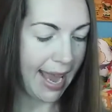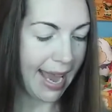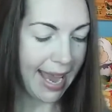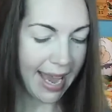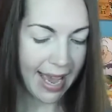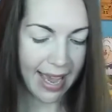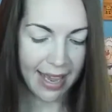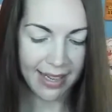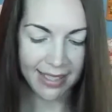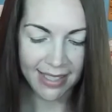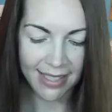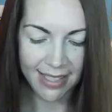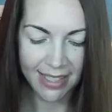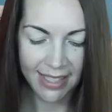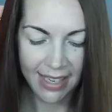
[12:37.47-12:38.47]

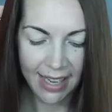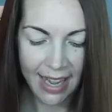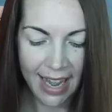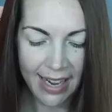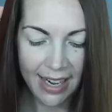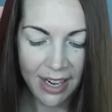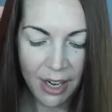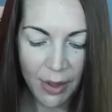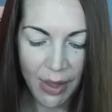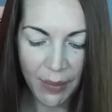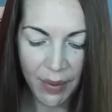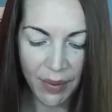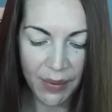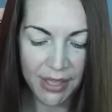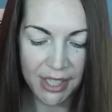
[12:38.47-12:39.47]
And I didn't know they
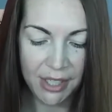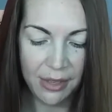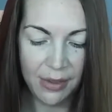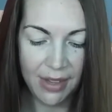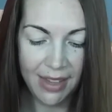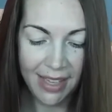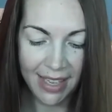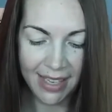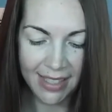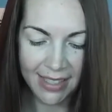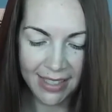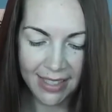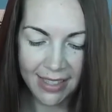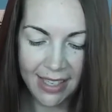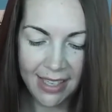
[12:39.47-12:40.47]
were going to do
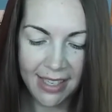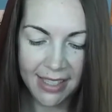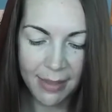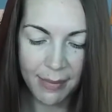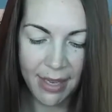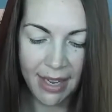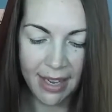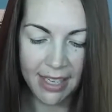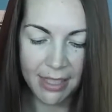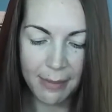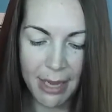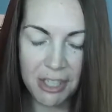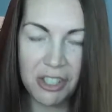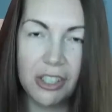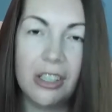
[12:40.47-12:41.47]
this. They did something kind of
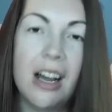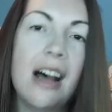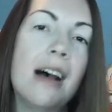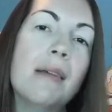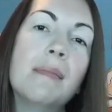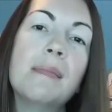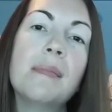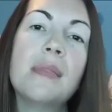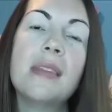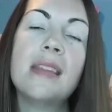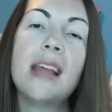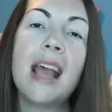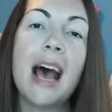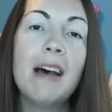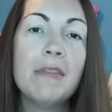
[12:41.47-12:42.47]
special.
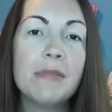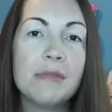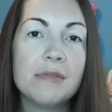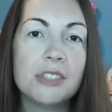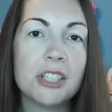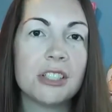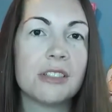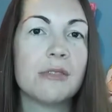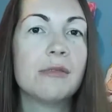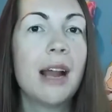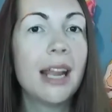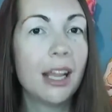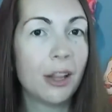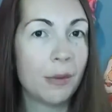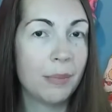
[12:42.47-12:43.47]
They have just
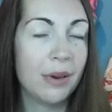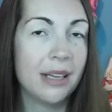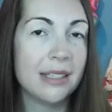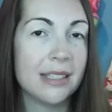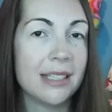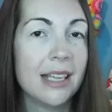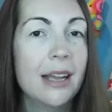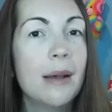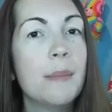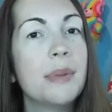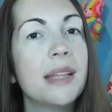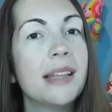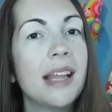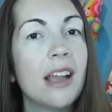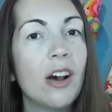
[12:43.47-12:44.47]
regular prints,
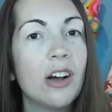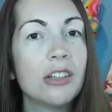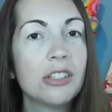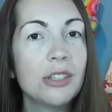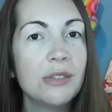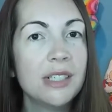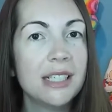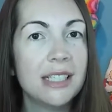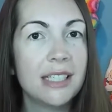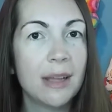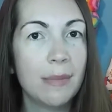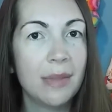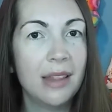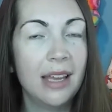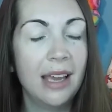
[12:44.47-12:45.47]
but then they also did
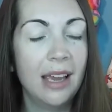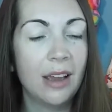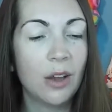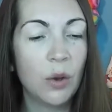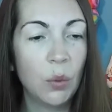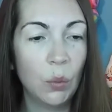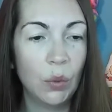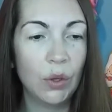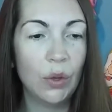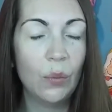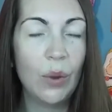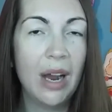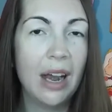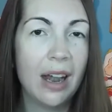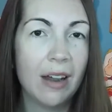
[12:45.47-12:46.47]
something cool
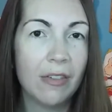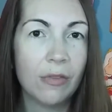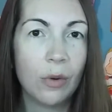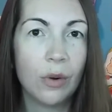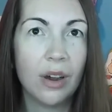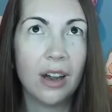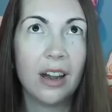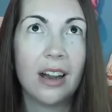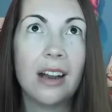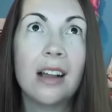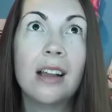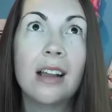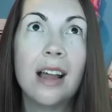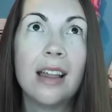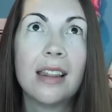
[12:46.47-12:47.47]
where for...
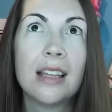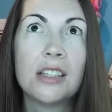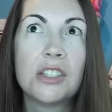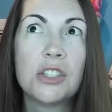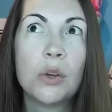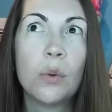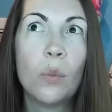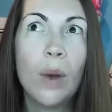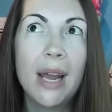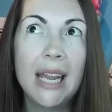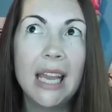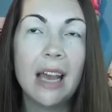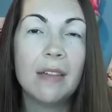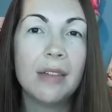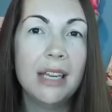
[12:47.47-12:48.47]
I think it's
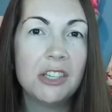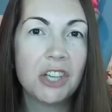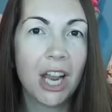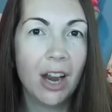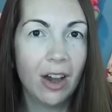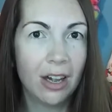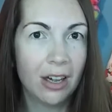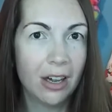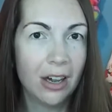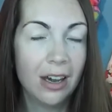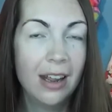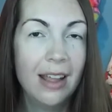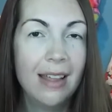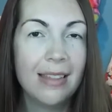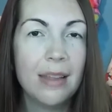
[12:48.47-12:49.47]
20 of each character.
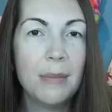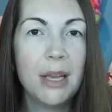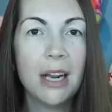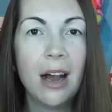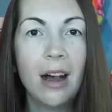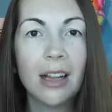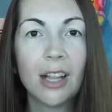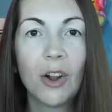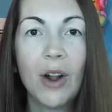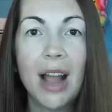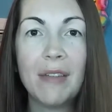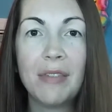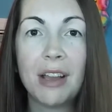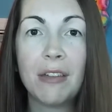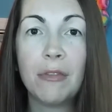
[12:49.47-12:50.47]
They made
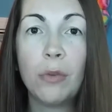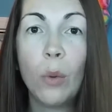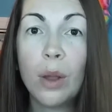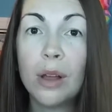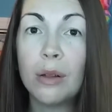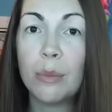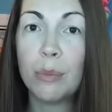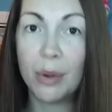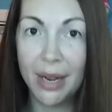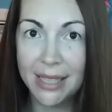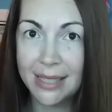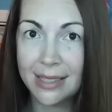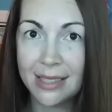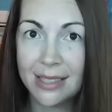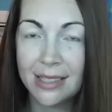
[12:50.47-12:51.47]
holographic foil
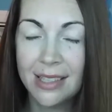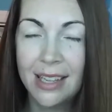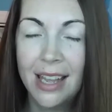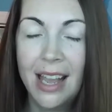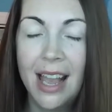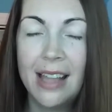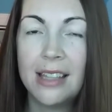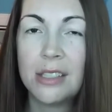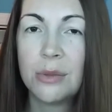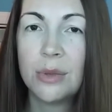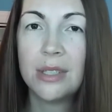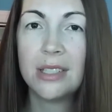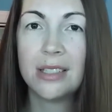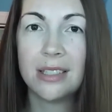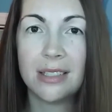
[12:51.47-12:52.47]
prints. And this
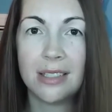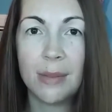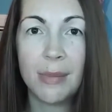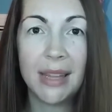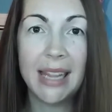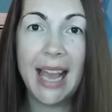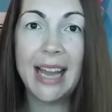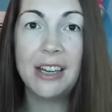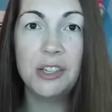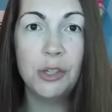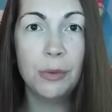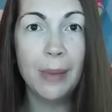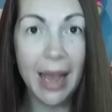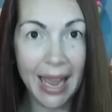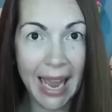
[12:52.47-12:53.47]
was something they had to
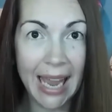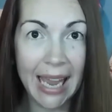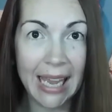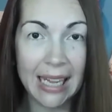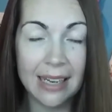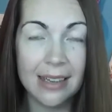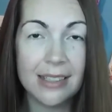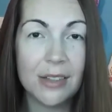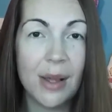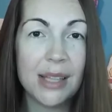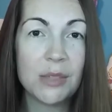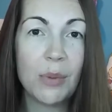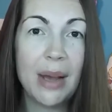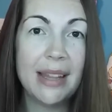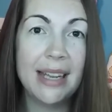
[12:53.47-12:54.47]
do by hand, so
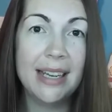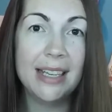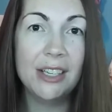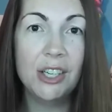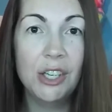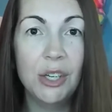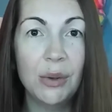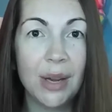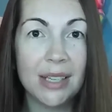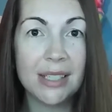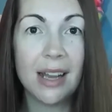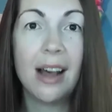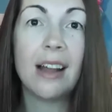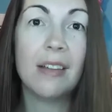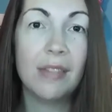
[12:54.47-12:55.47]
that's why they didn't do a
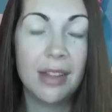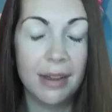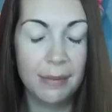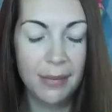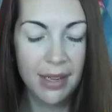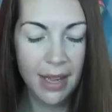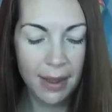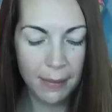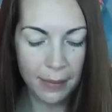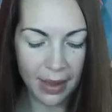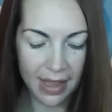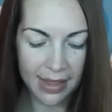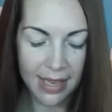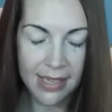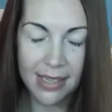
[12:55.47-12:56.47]
ton of them.
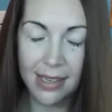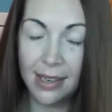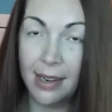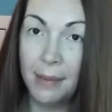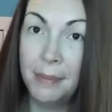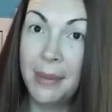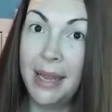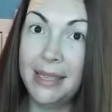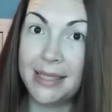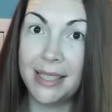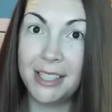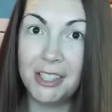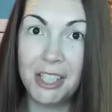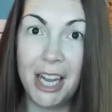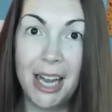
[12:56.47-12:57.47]
But they did an
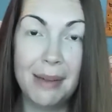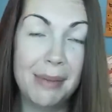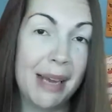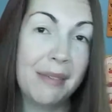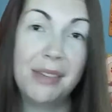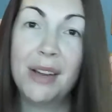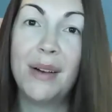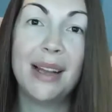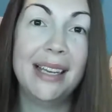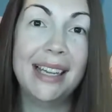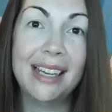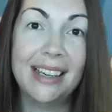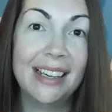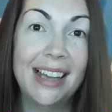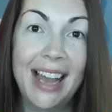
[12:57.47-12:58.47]
amazing job. I have no
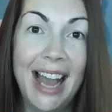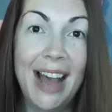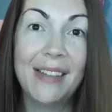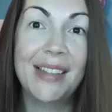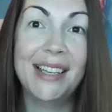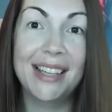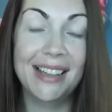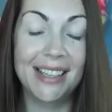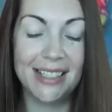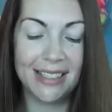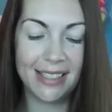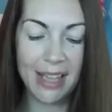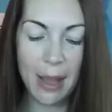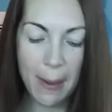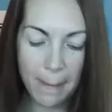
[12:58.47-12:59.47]
idea how they did
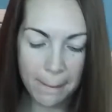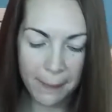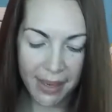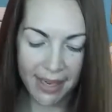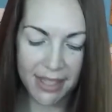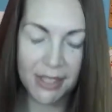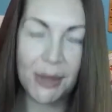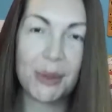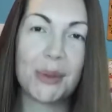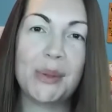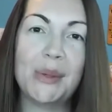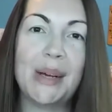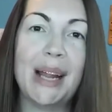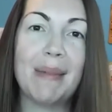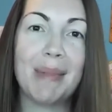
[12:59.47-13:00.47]
this, but it's so
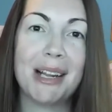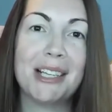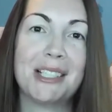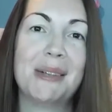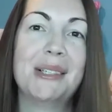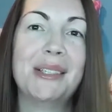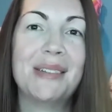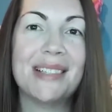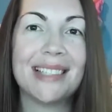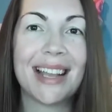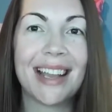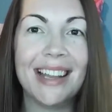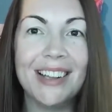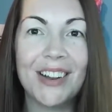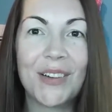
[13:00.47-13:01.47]
cool, and I'm going to show it to you in a
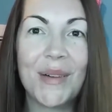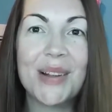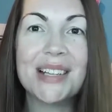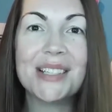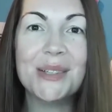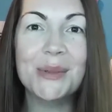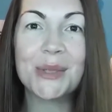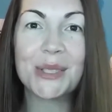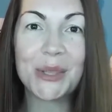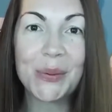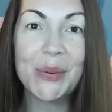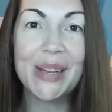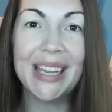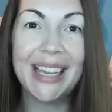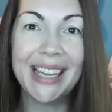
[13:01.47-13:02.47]
second. You're going to
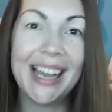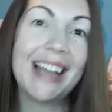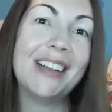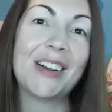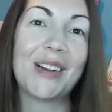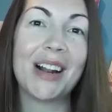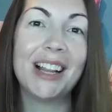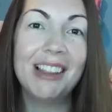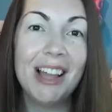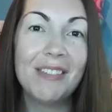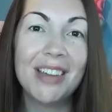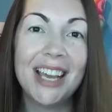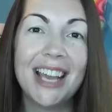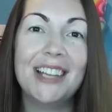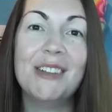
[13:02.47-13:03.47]
squee, and you're going to
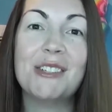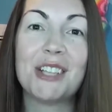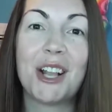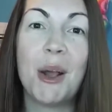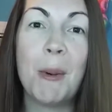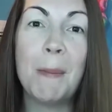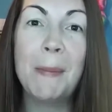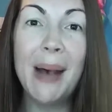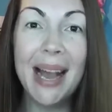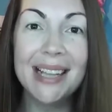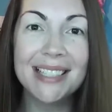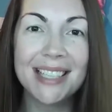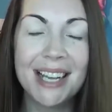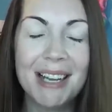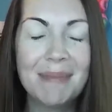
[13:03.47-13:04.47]
love it, and you should go buy
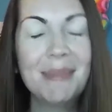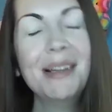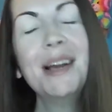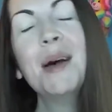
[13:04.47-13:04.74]
some.